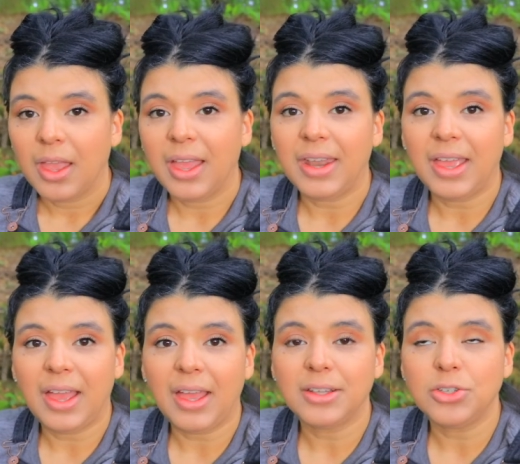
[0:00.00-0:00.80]
and I
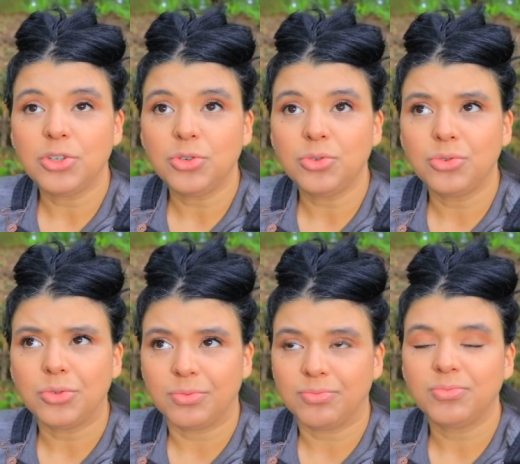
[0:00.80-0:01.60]
had
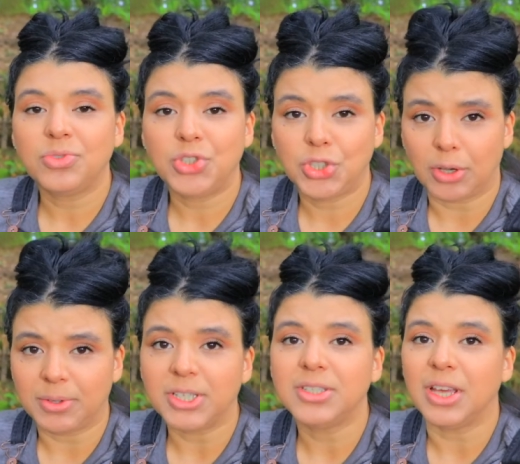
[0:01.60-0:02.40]
to shove
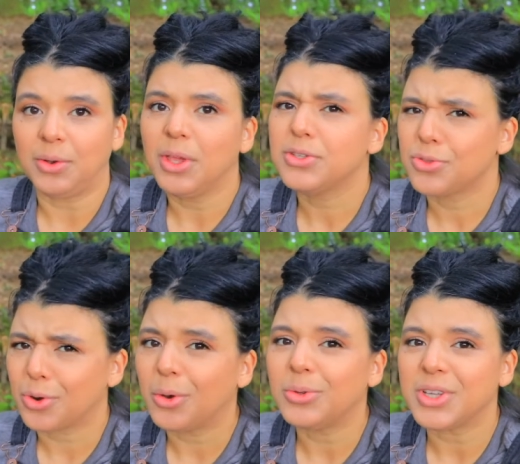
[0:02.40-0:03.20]
it down his
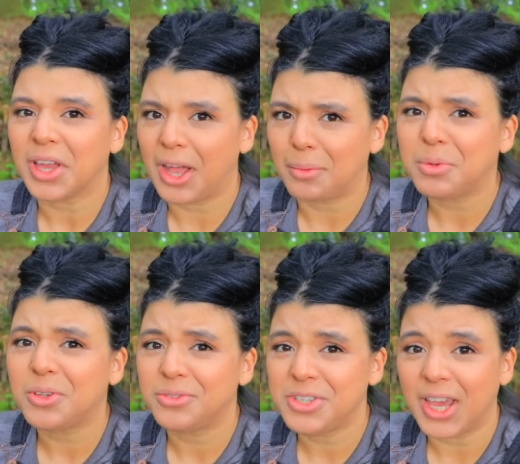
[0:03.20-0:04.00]
throat a
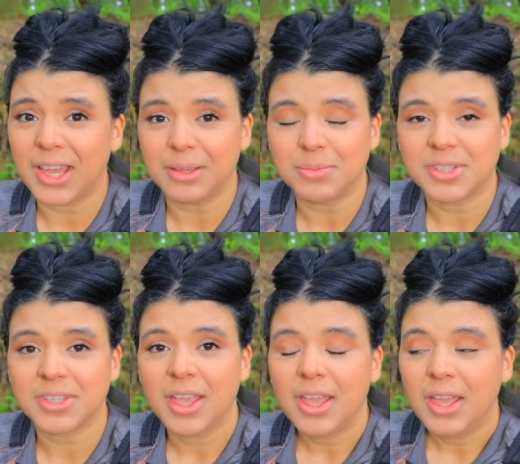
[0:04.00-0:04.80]
couple of
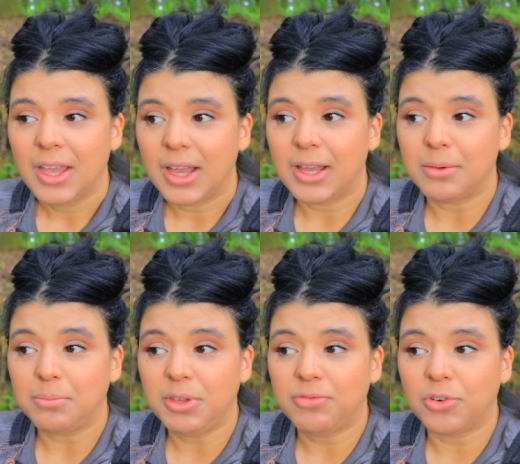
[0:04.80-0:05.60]
times uh,
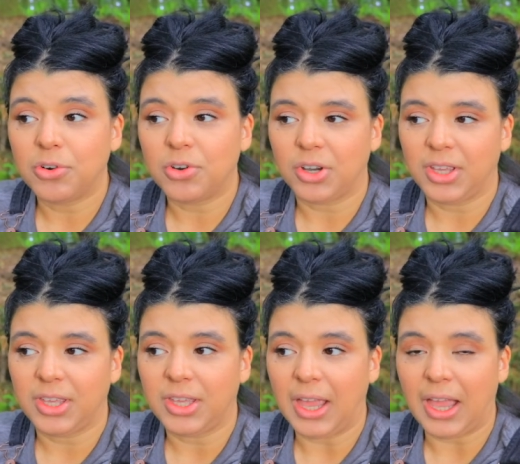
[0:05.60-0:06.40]
before
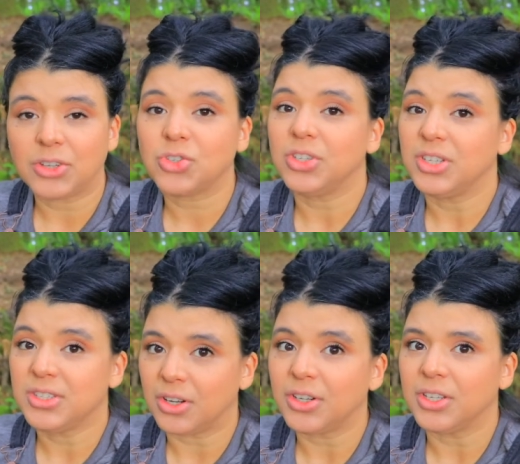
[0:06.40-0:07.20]
he actually
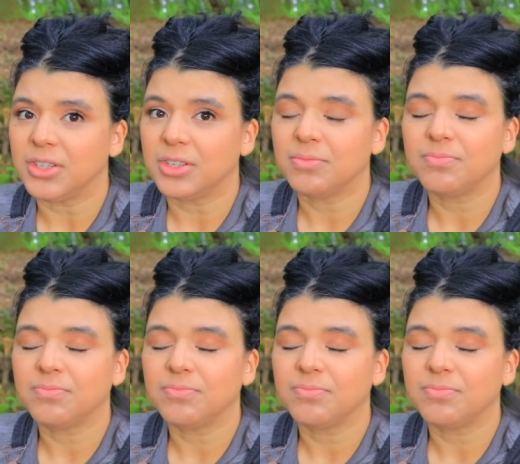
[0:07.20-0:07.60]
started